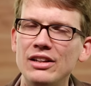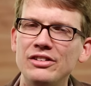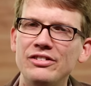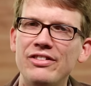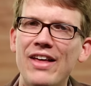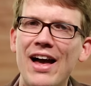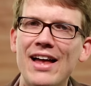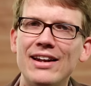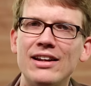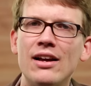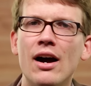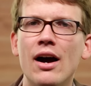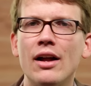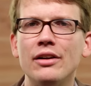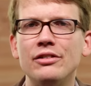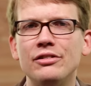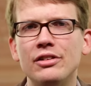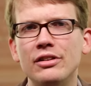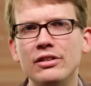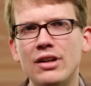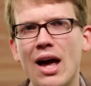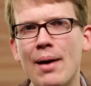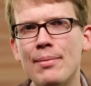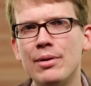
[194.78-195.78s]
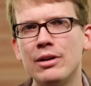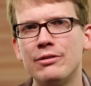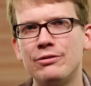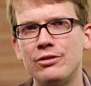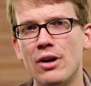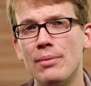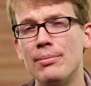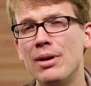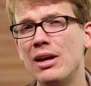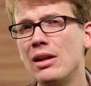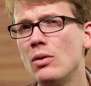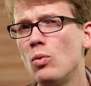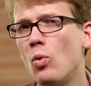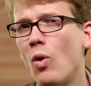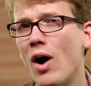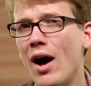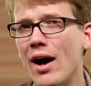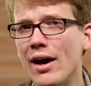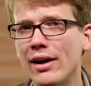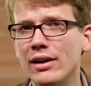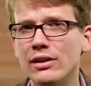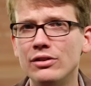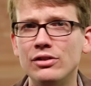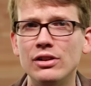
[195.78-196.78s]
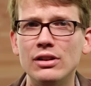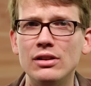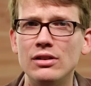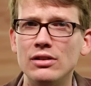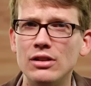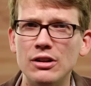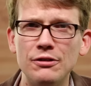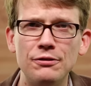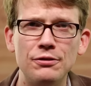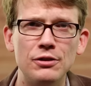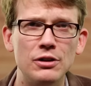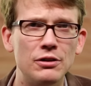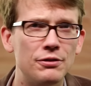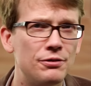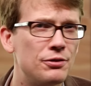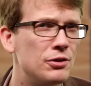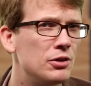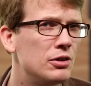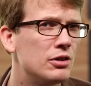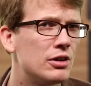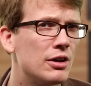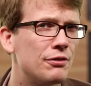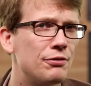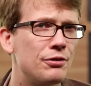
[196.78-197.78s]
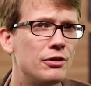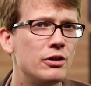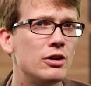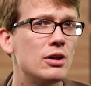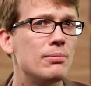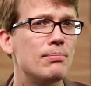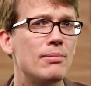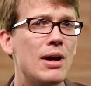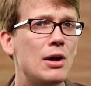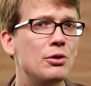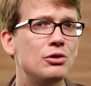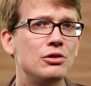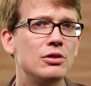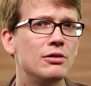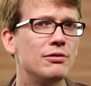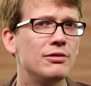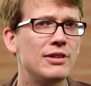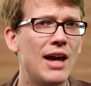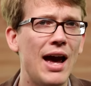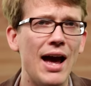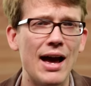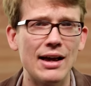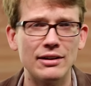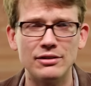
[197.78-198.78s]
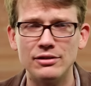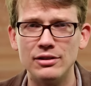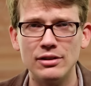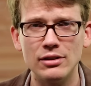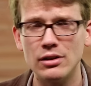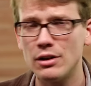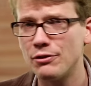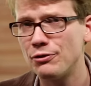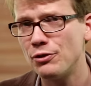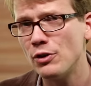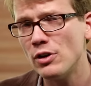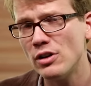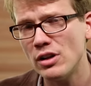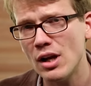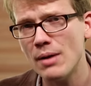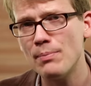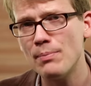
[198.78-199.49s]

is that constant coming from, and why is it different for different amounts of gas at different